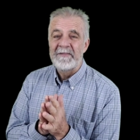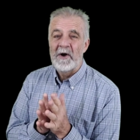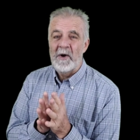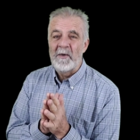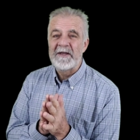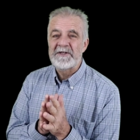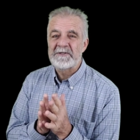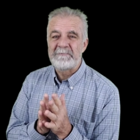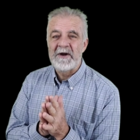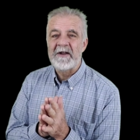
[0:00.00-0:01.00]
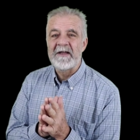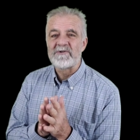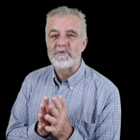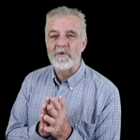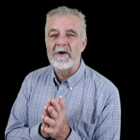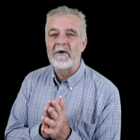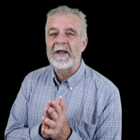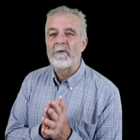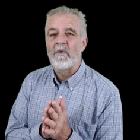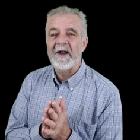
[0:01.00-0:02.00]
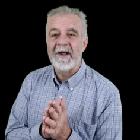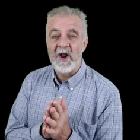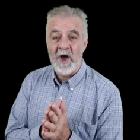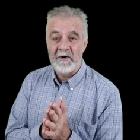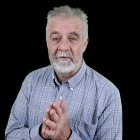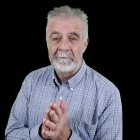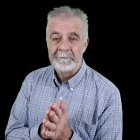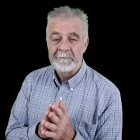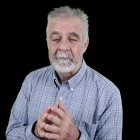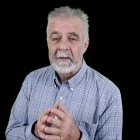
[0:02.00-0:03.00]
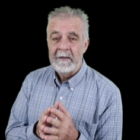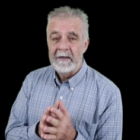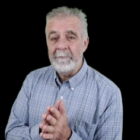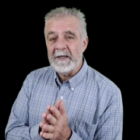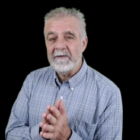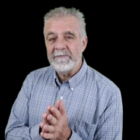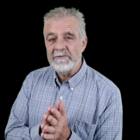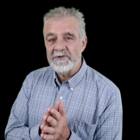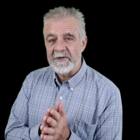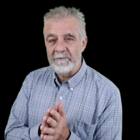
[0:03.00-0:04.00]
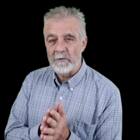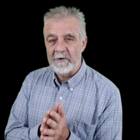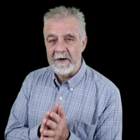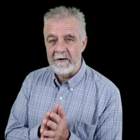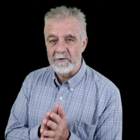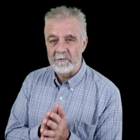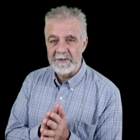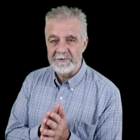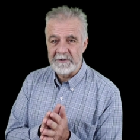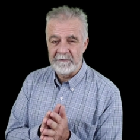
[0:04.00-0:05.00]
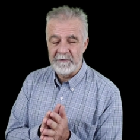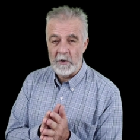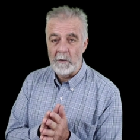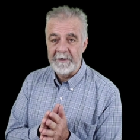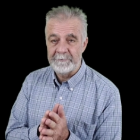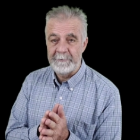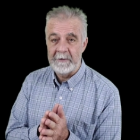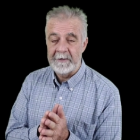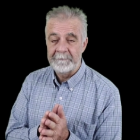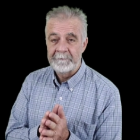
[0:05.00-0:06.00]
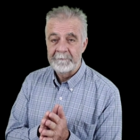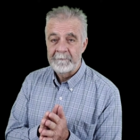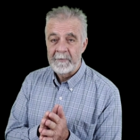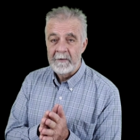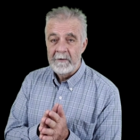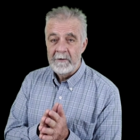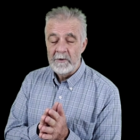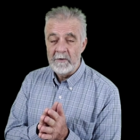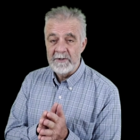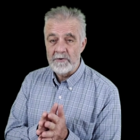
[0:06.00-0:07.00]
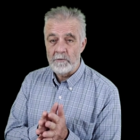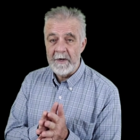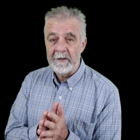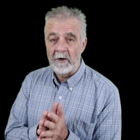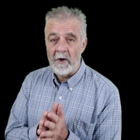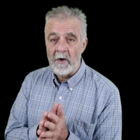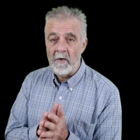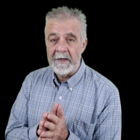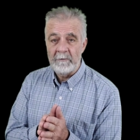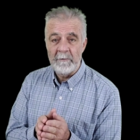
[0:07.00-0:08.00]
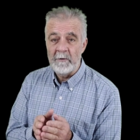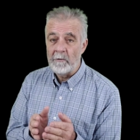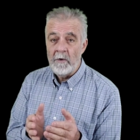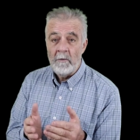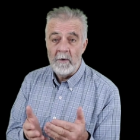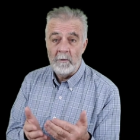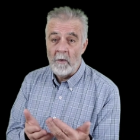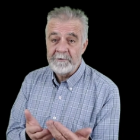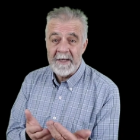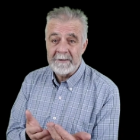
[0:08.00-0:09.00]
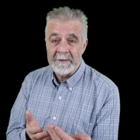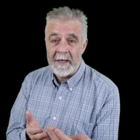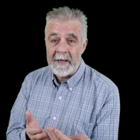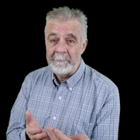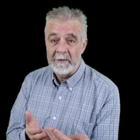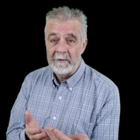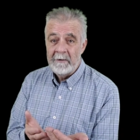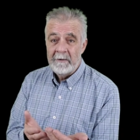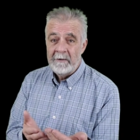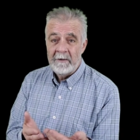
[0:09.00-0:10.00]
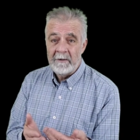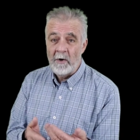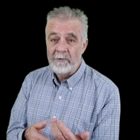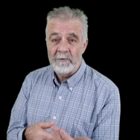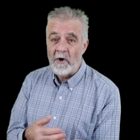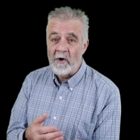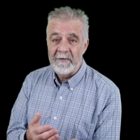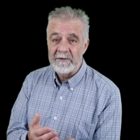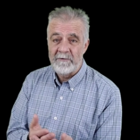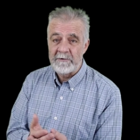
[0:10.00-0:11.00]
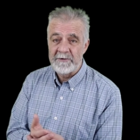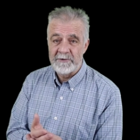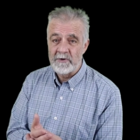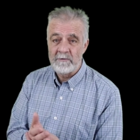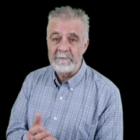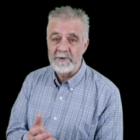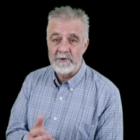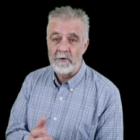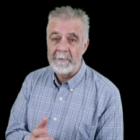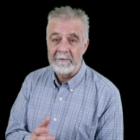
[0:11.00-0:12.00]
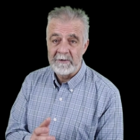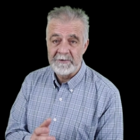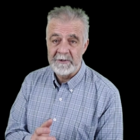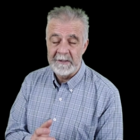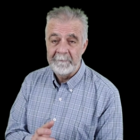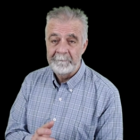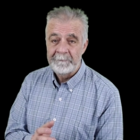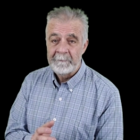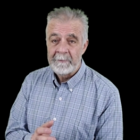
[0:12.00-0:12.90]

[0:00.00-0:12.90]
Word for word: The Holy Spirit is real, and what an honor. Let me give you several characteristics of the Holy Spirit. You can just read along, and we, will, we won't take time to go through all these verses of scripture you're about to see,